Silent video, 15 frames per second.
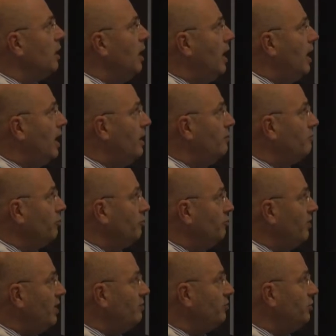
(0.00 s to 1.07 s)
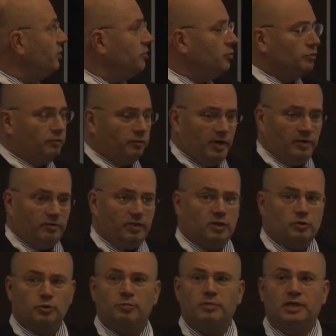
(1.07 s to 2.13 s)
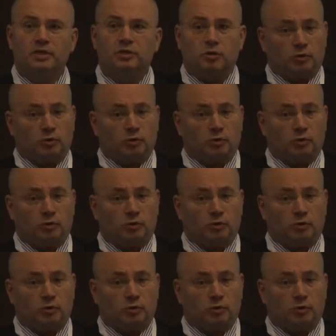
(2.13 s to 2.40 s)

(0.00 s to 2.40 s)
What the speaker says: and from 500 to 5,000 meters,